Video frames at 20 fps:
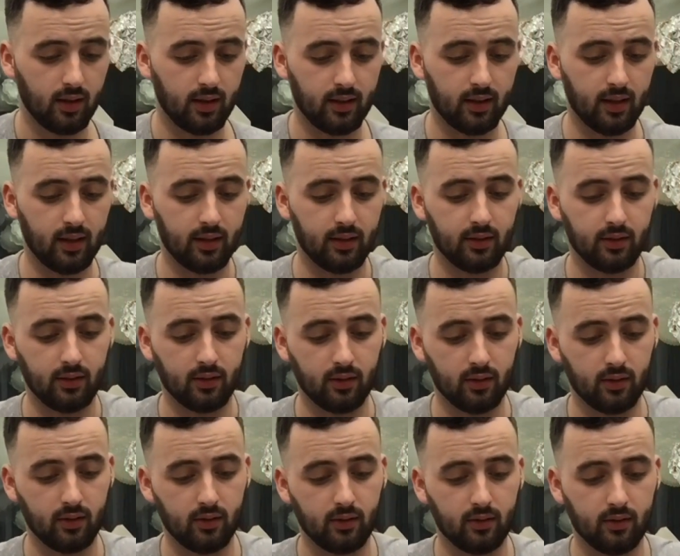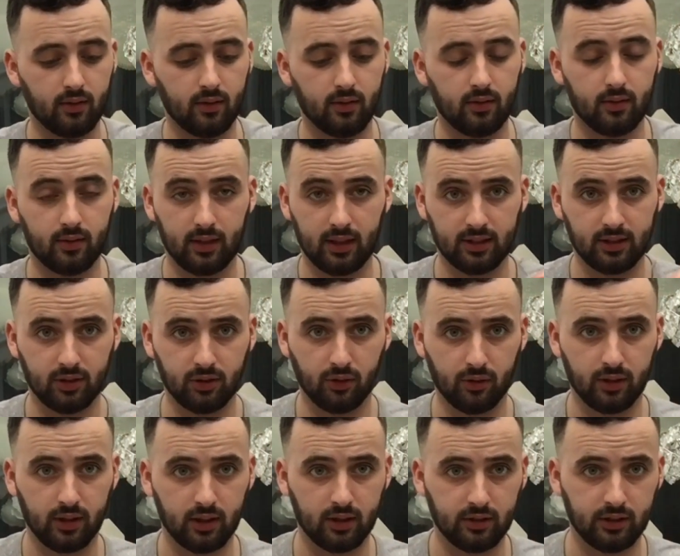And then this is
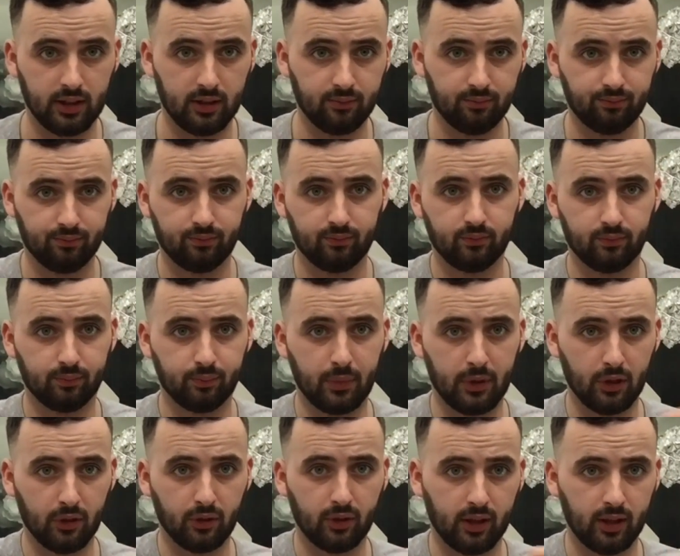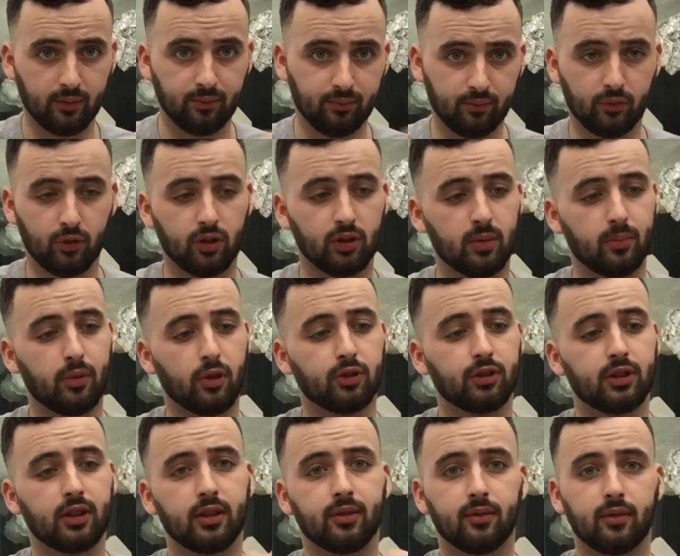already clean, but you're going to use the
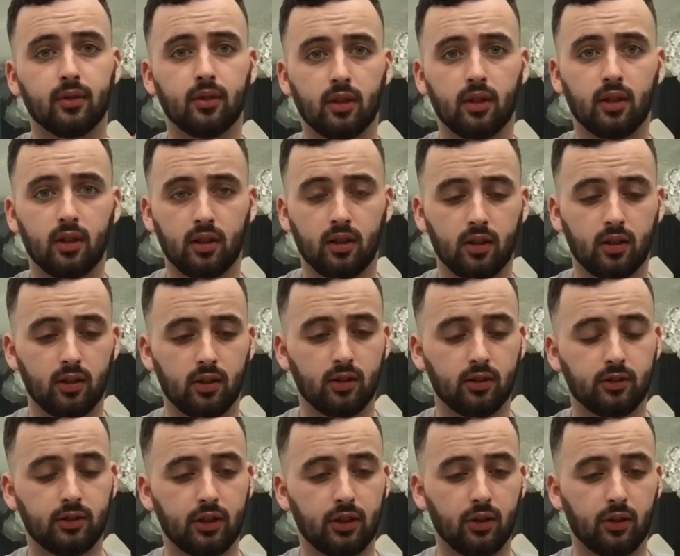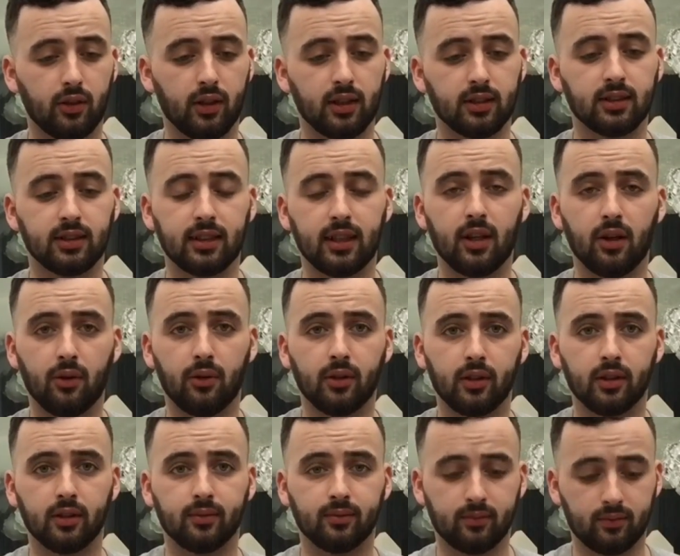brush to clean all this and get all
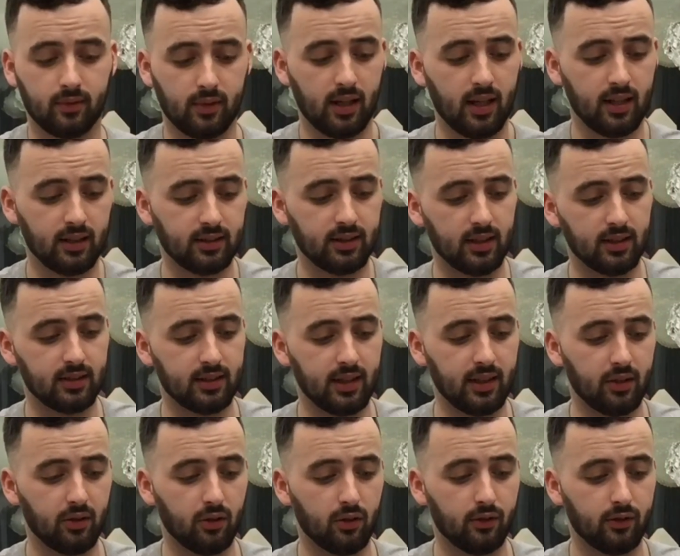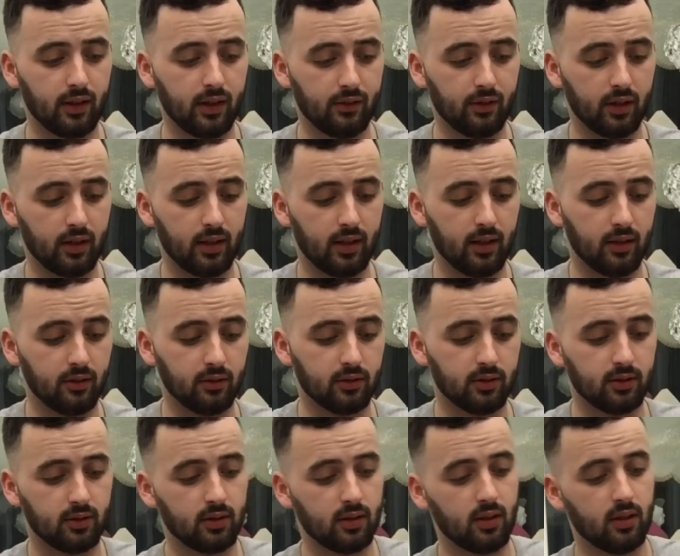the excess hair off and everything
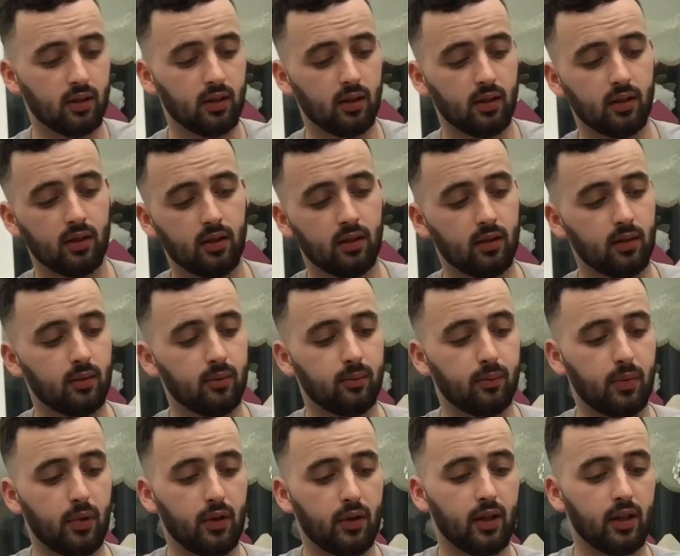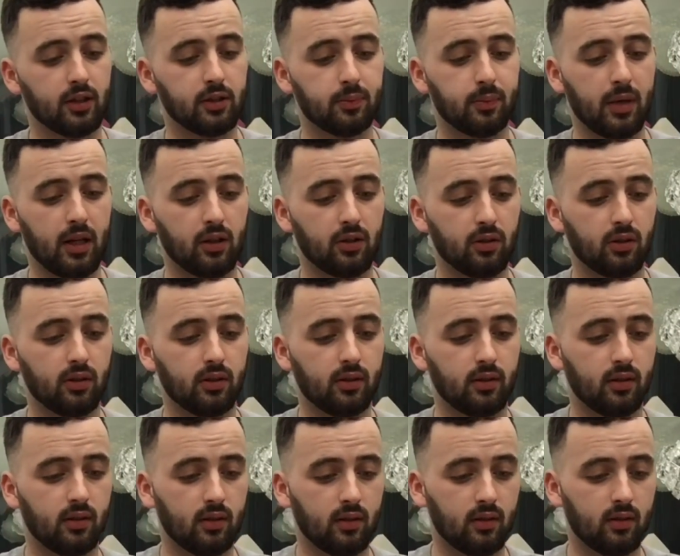else. Put this back
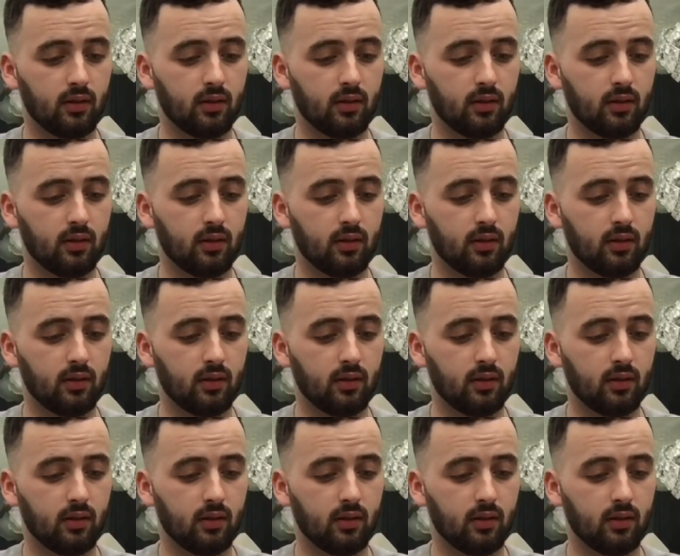on.